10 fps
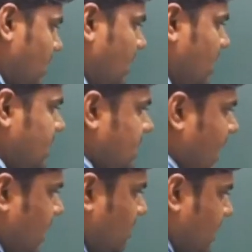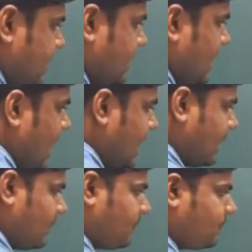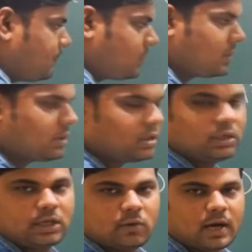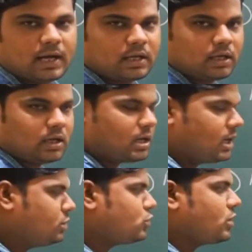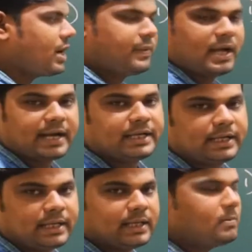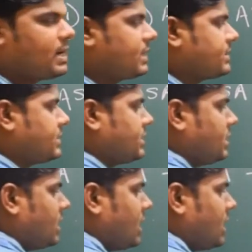This side BC and QR also having identical marks,